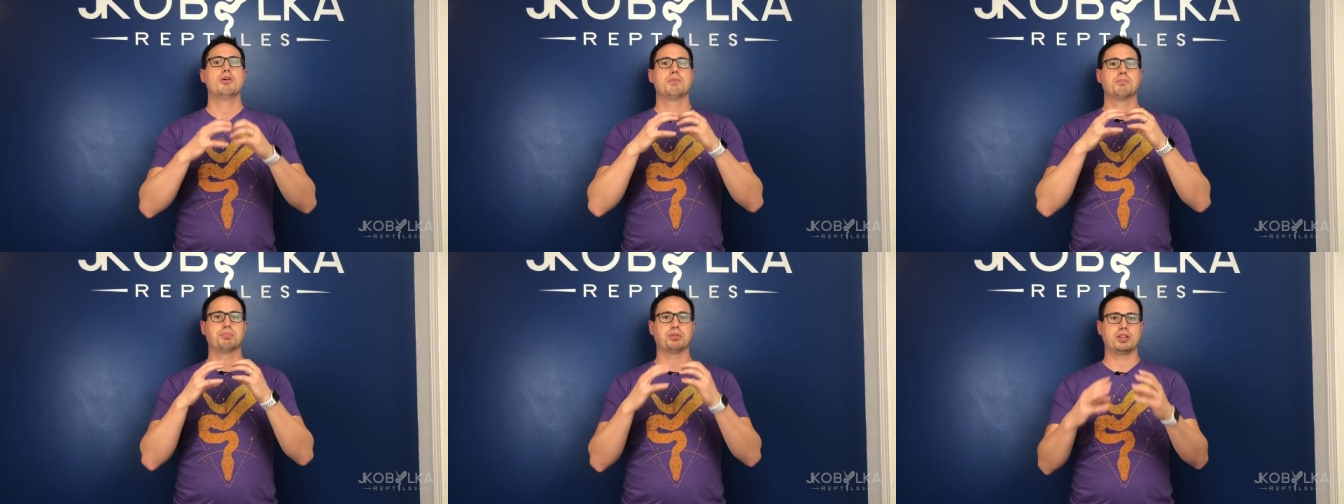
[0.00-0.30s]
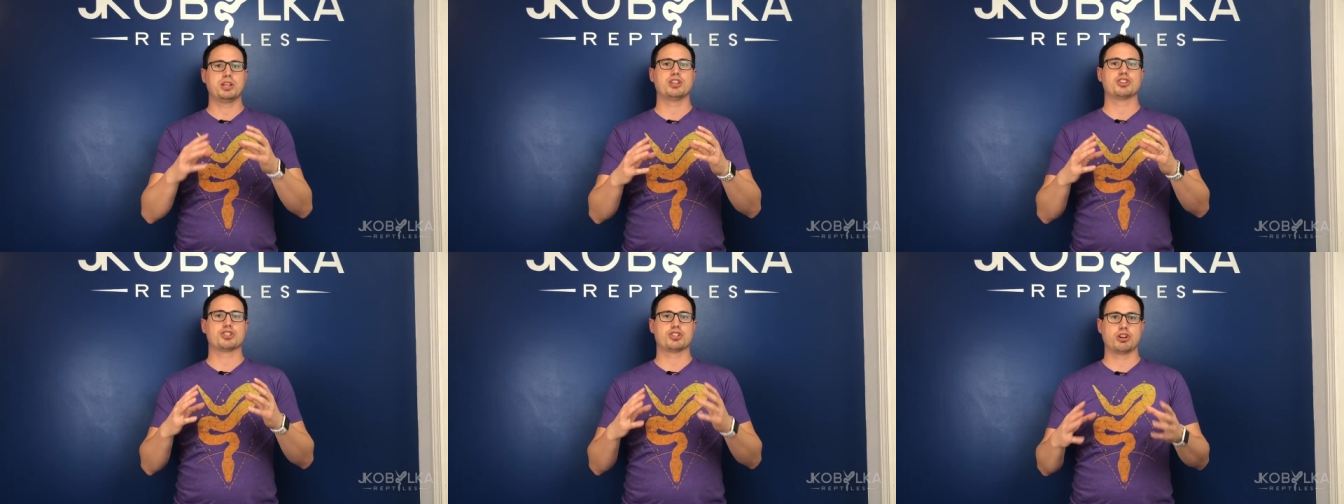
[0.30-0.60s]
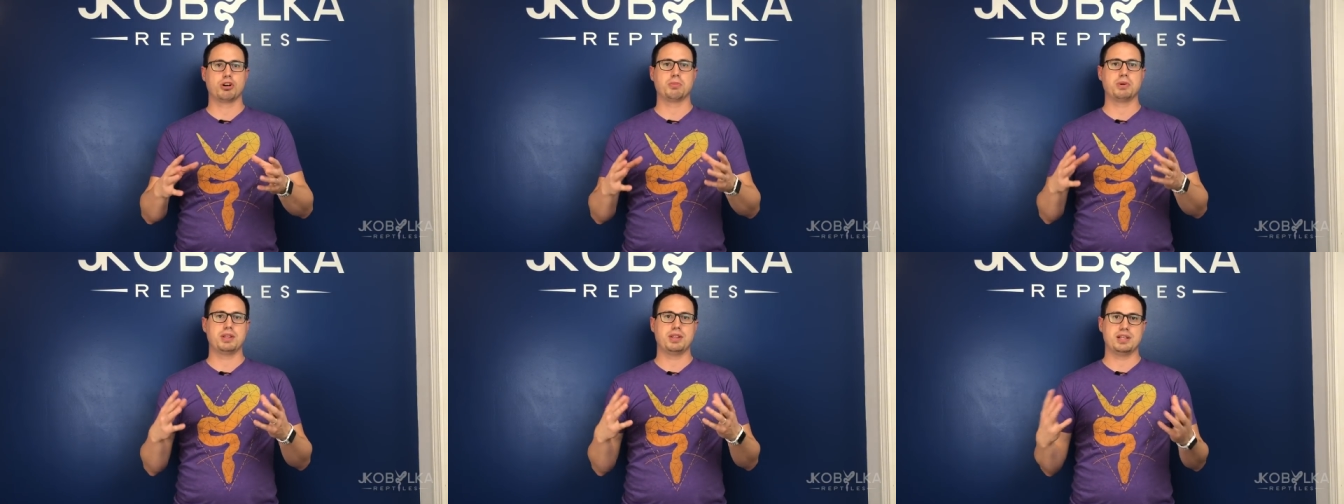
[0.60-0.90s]
please
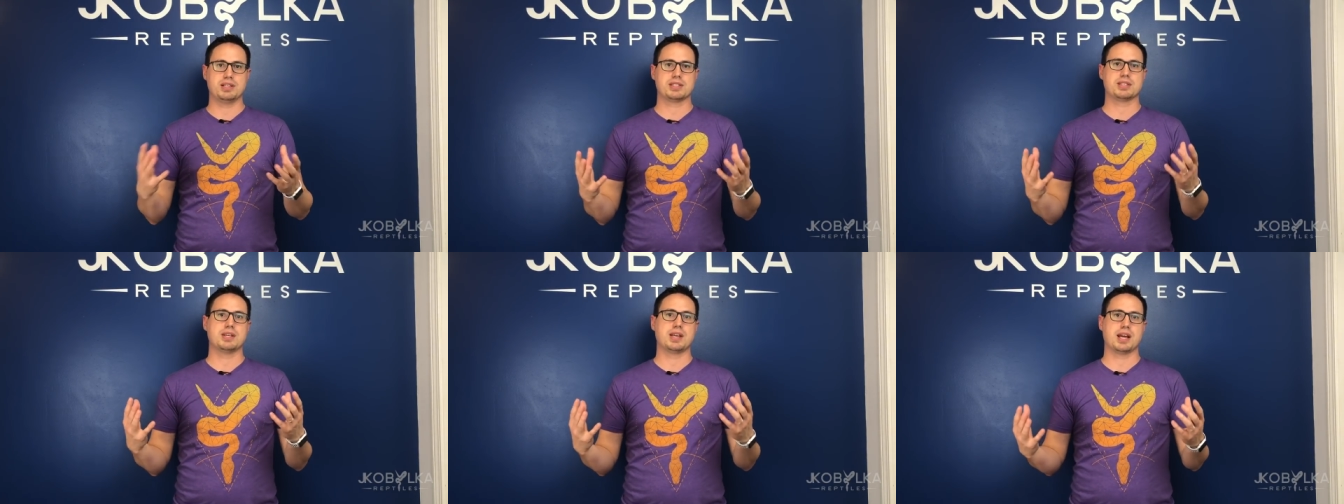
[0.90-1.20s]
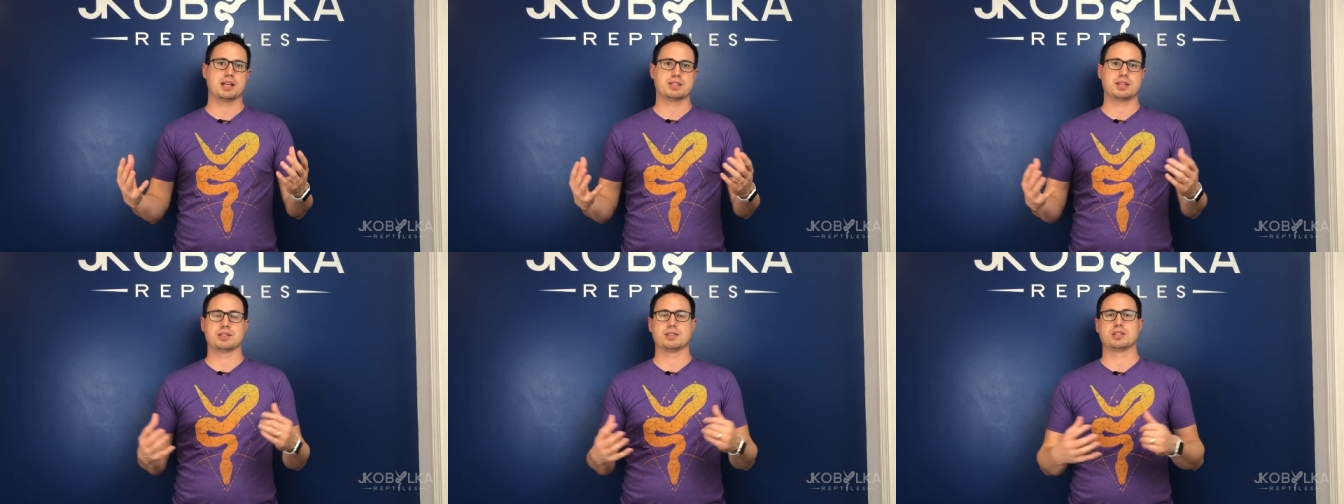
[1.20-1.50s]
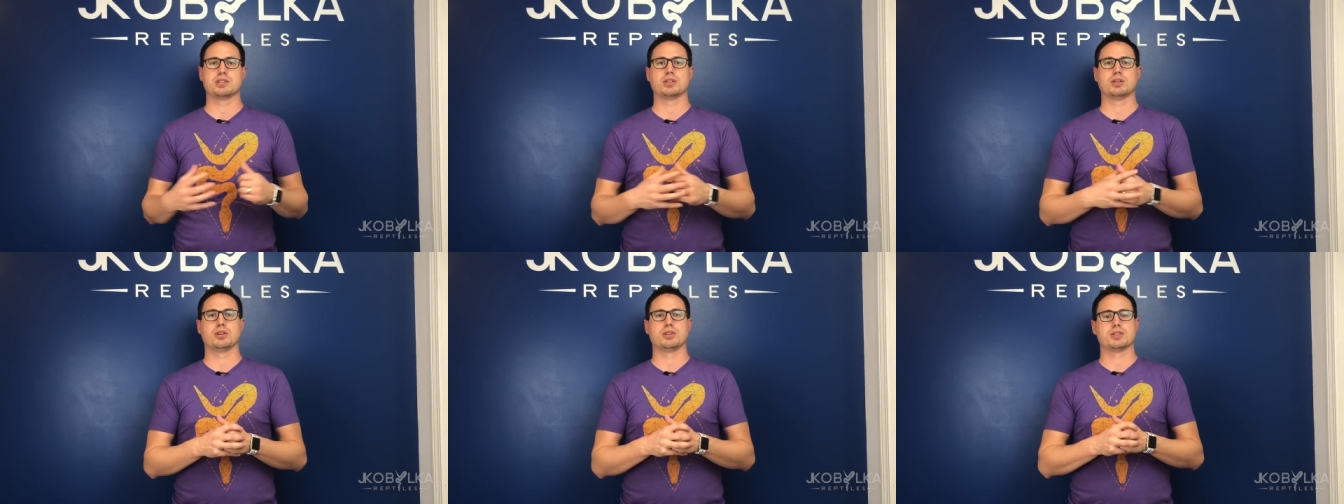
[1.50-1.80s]
show me these snakes as
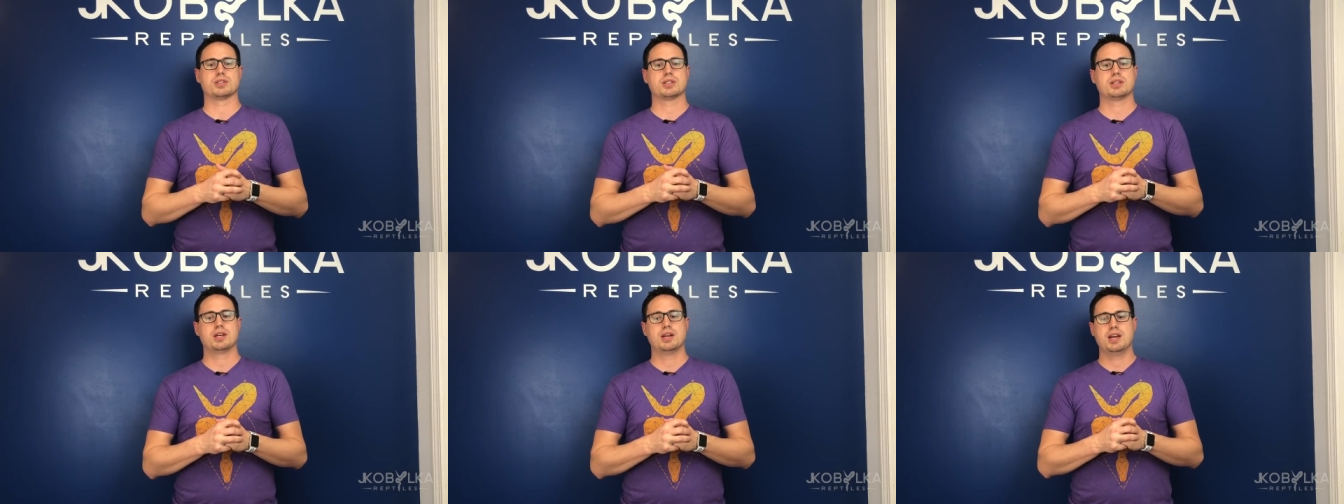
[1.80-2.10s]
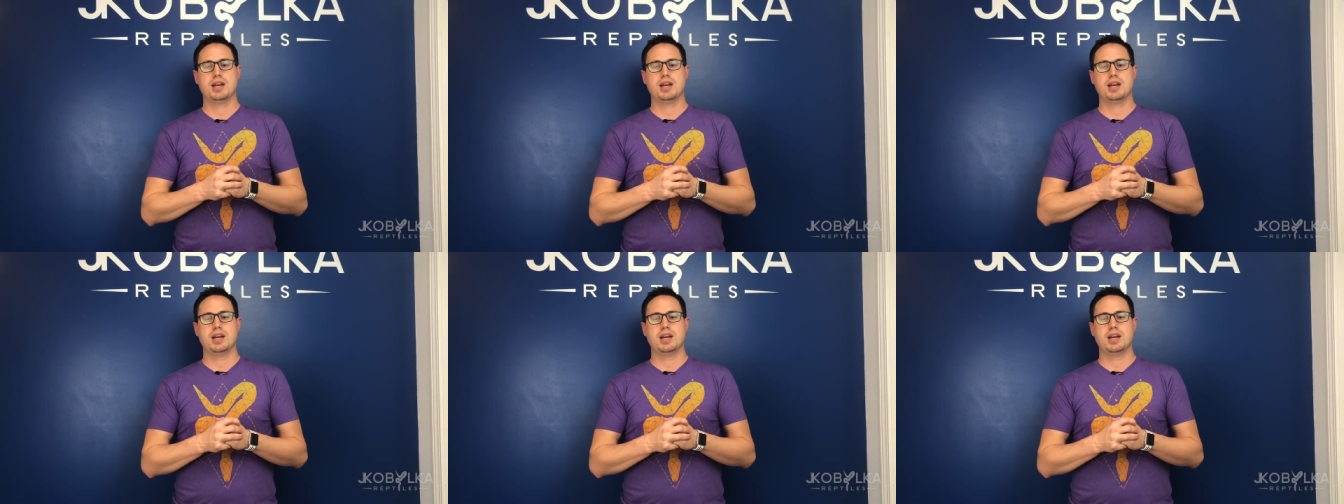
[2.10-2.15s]
adults.